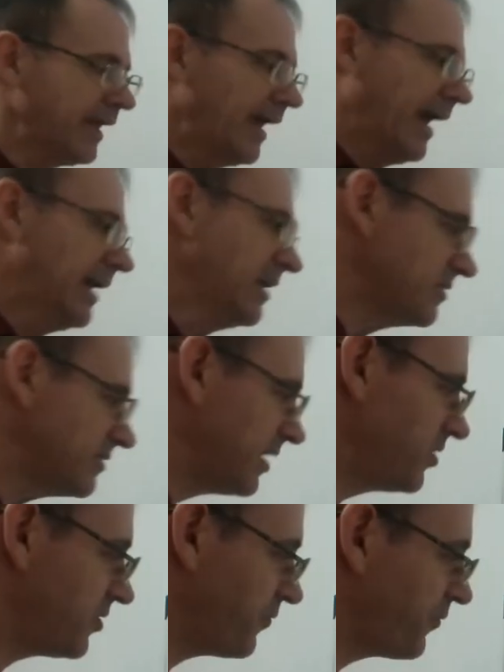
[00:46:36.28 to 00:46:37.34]
And it
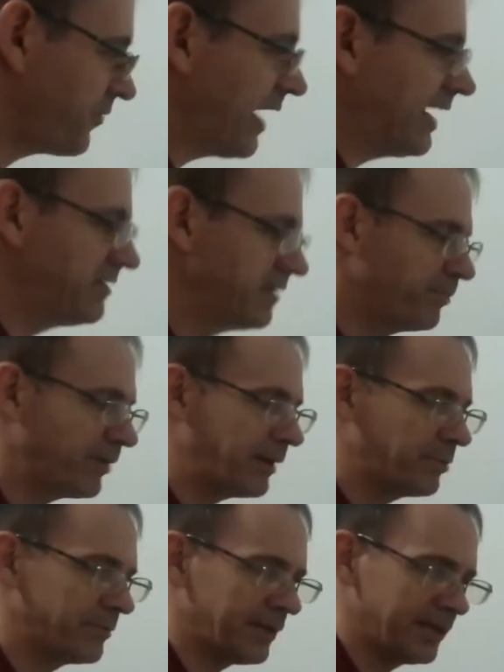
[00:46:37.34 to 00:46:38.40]
says, find the
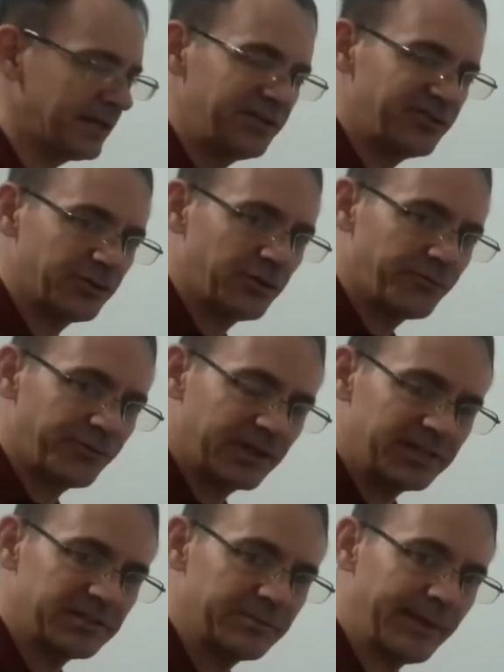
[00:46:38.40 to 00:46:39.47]
probability, so don't forget
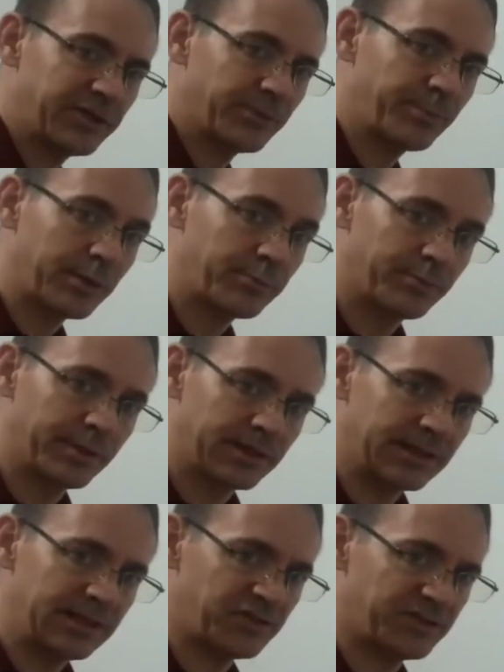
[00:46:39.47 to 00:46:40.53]
to make your
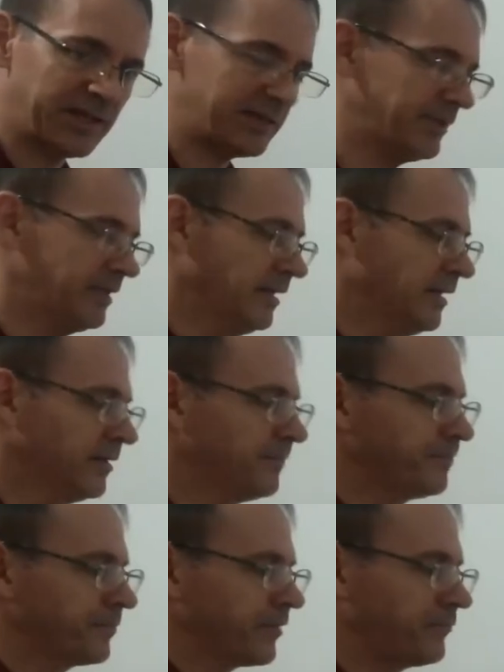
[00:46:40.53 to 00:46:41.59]
probability statement.
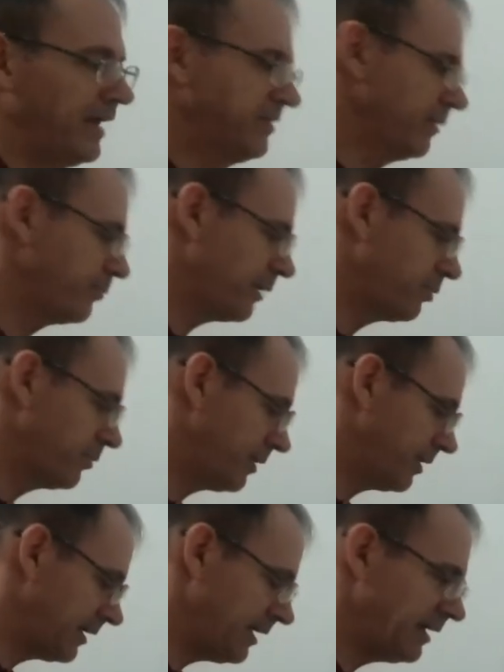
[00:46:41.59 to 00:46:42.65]
Find the
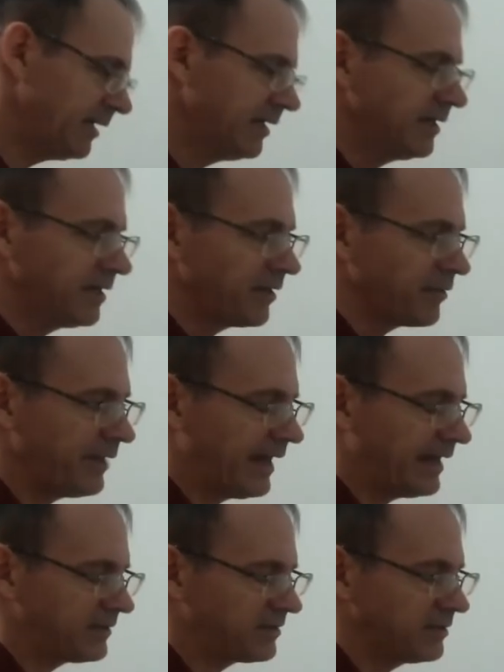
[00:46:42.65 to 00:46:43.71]
probability
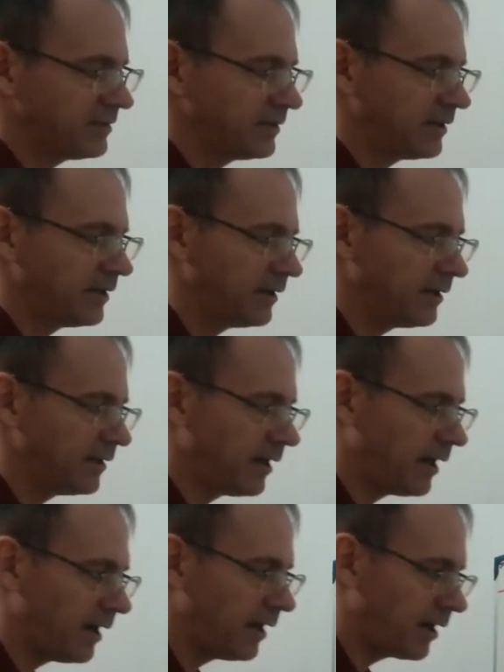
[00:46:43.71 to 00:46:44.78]
that
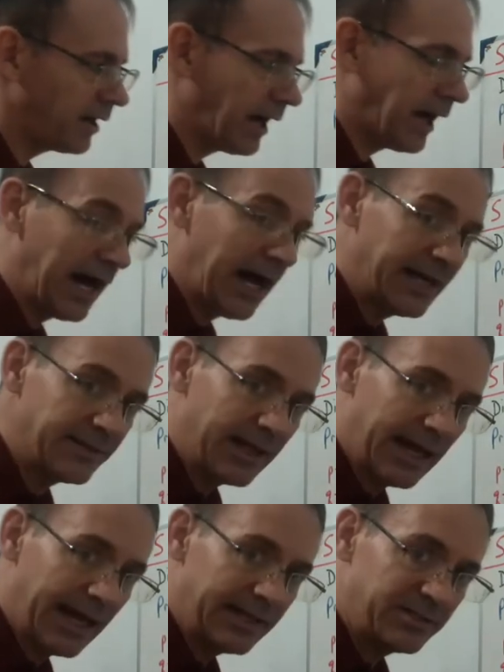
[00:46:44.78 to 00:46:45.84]

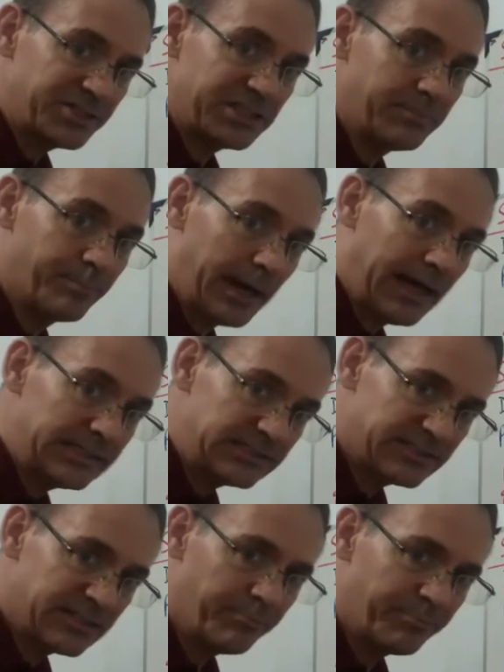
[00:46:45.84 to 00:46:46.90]
online, she buys
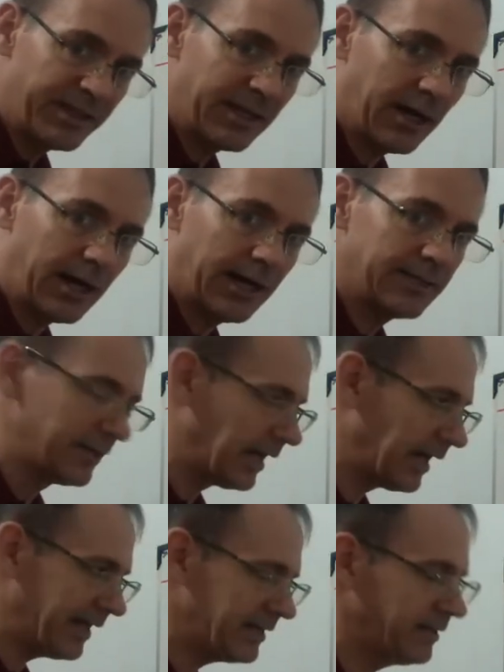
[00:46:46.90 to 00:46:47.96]
something
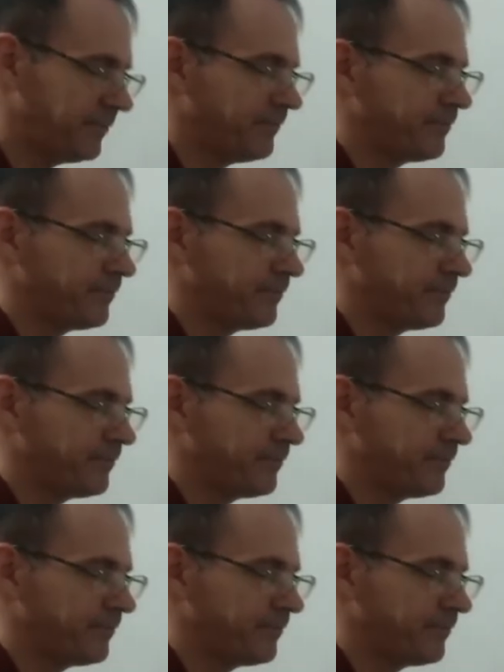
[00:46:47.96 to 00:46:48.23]
online